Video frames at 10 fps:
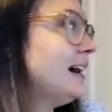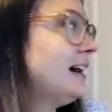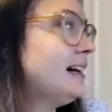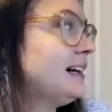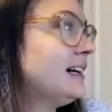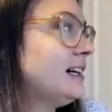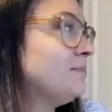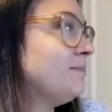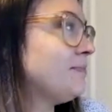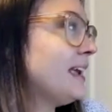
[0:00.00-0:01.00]

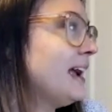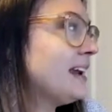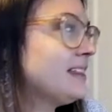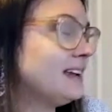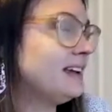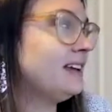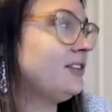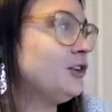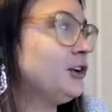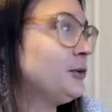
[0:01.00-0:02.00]
And I think,
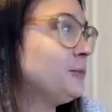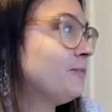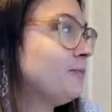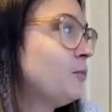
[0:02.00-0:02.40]
you know,